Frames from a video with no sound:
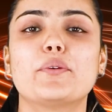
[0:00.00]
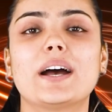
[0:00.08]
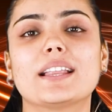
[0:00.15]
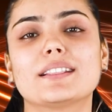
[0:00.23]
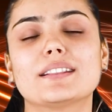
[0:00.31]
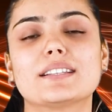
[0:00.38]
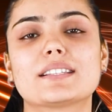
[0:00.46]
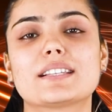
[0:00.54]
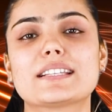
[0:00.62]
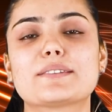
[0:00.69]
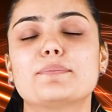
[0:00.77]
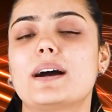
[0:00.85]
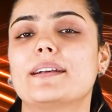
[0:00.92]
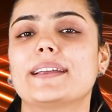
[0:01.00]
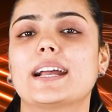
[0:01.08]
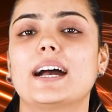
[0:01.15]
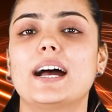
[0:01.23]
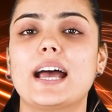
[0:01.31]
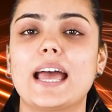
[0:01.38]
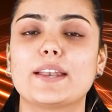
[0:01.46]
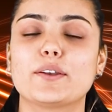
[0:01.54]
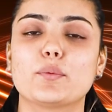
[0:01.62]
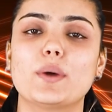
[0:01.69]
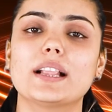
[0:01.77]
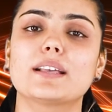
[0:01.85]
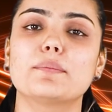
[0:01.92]
everyone, this is Marika and
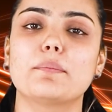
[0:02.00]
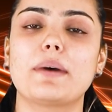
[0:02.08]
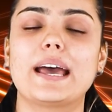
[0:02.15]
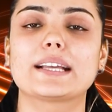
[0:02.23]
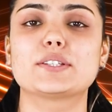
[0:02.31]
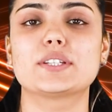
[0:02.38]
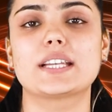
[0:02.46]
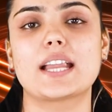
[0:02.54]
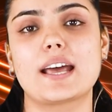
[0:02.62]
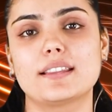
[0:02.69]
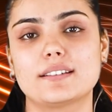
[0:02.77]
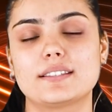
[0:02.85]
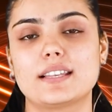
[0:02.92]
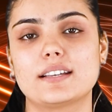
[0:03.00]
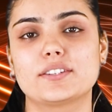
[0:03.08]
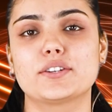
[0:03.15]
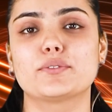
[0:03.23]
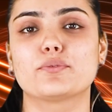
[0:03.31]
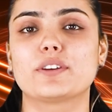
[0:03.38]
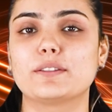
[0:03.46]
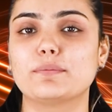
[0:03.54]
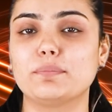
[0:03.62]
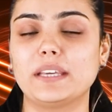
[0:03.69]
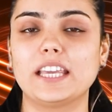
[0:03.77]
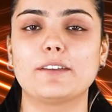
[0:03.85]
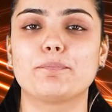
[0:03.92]
welcome back to another session with
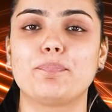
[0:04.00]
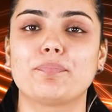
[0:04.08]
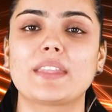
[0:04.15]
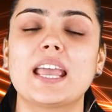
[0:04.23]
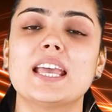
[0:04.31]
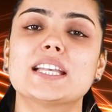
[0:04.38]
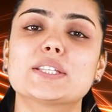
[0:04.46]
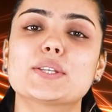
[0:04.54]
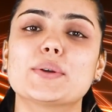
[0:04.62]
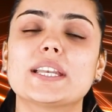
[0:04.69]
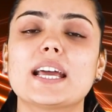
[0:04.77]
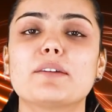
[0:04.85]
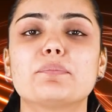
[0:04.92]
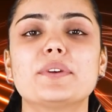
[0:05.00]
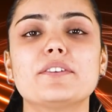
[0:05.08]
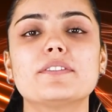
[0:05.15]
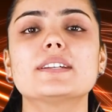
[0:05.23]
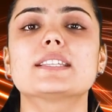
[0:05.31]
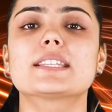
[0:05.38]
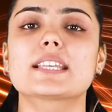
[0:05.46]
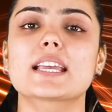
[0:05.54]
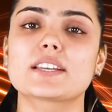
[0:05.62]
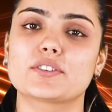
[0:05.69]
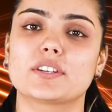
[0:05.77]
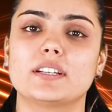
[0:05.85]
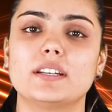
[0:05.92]
me. So in our previous
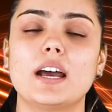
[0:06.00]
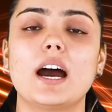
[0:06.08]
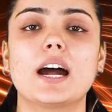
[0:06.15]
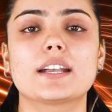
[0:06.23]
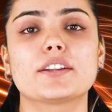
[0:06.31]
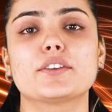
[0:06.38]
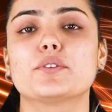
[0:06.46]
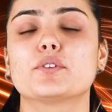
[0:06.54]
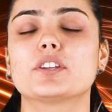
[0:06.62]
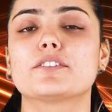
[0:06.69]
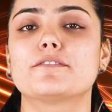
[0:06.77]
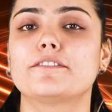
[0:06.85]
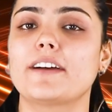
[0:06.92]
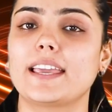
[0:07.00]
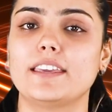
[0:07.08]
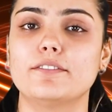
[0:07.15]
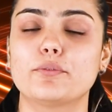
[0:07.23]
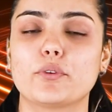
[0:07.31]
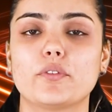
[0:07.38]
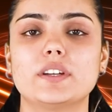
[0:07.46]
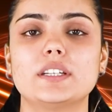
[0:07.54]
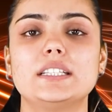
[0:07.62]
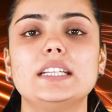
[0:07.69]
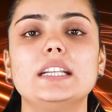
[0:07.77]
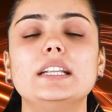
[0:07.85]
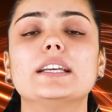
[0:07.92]
session under Unit 5, we were
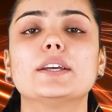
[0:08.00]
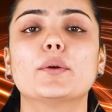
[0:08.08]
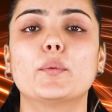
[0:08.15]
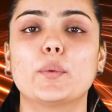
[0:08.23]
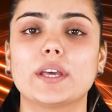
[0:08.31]
dealing